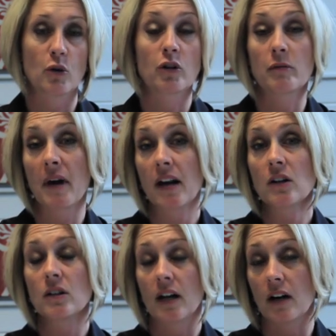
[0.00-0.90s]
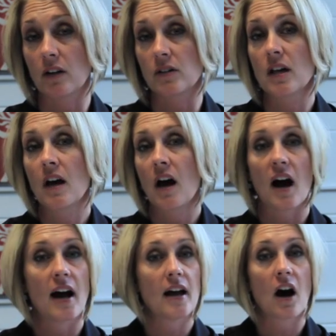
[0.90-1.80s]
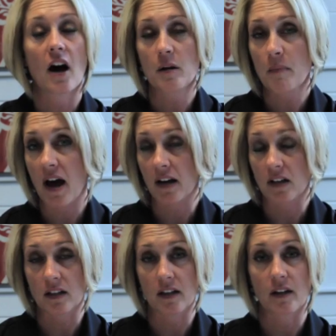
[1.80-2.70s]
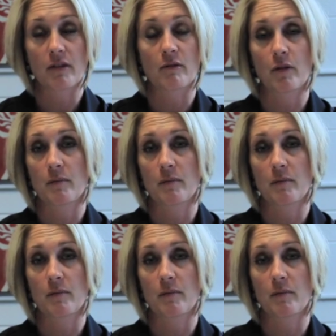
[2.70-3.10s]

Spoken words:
or grammatical errors, I automatically throw